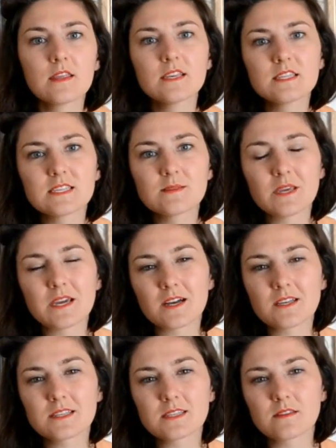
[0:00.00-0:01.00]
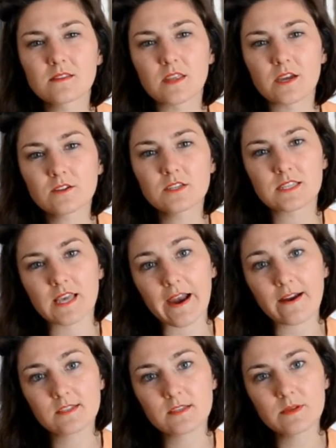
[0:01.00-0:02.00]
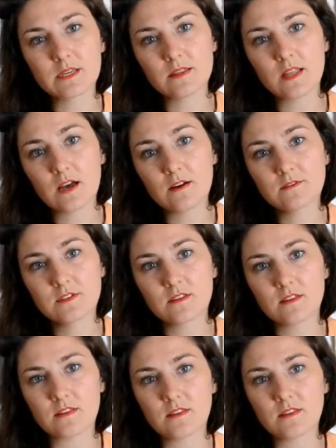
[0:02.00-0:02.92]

This is because their desire to be loved,